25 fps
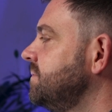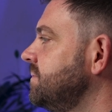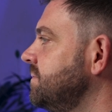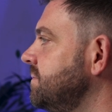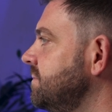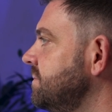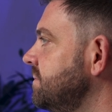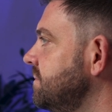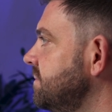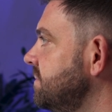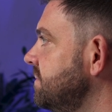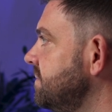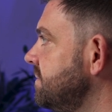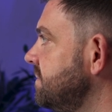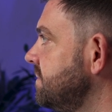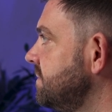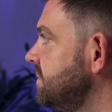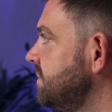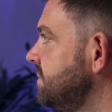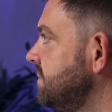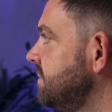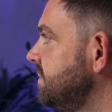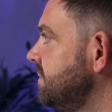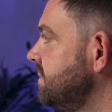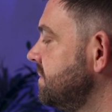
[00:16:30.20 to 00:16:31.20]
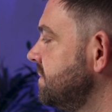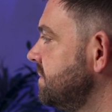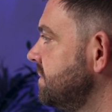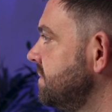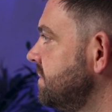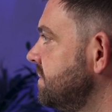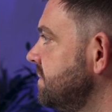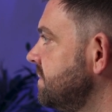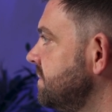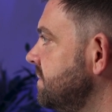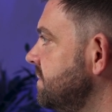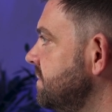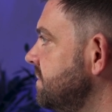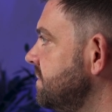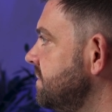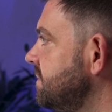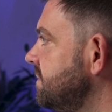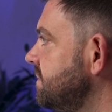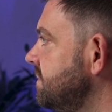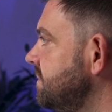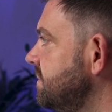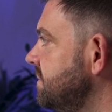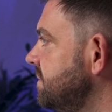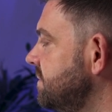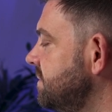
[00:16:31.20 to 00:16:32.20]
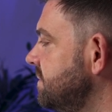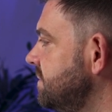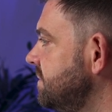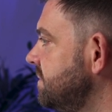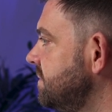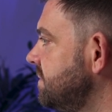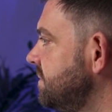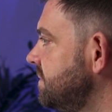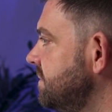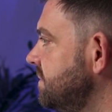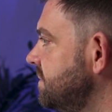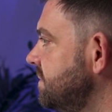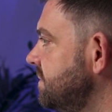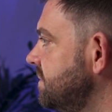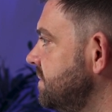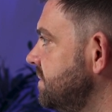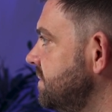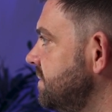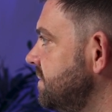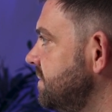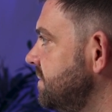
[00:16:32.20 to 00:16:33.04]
The person shown says nothing.